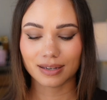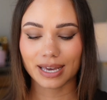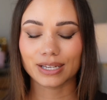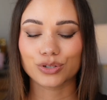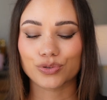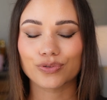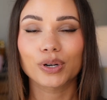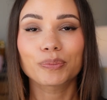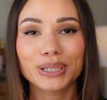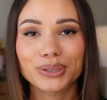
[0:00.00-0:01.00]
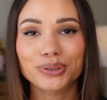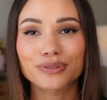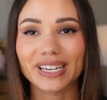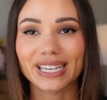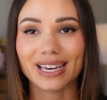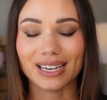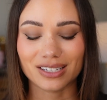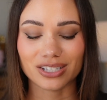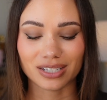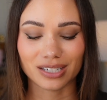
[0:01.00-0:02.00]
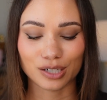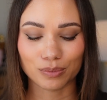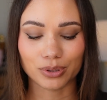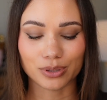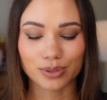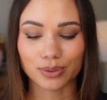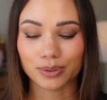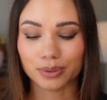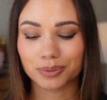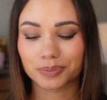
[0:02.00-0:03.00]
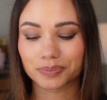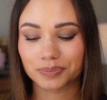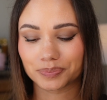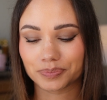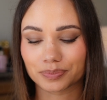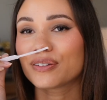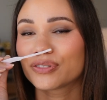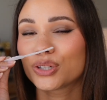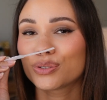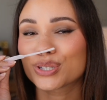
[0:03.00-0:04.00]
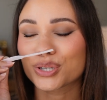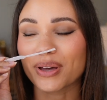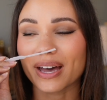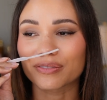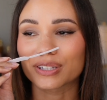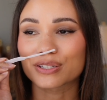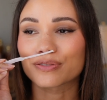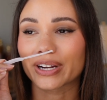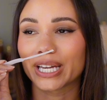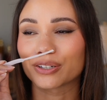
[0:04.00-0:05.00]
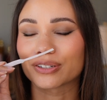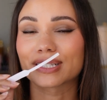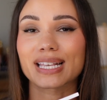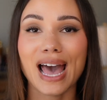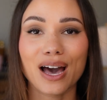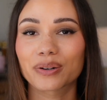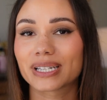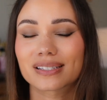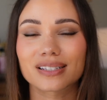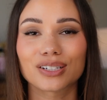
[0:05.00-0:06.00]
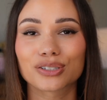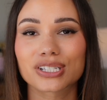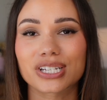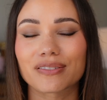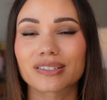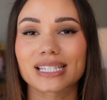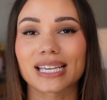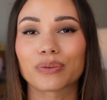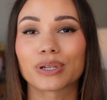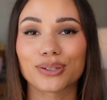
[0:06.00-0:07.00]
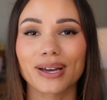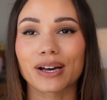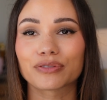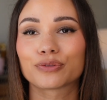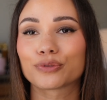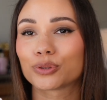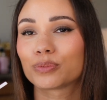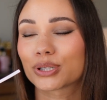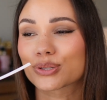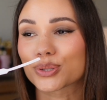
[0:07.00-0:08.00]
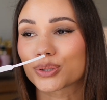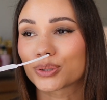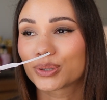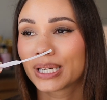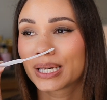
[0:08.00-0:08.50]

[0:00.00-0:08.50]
a tropical vacation in a bottle. If you do have this fragrance, how is the longevity when you have a full bottle?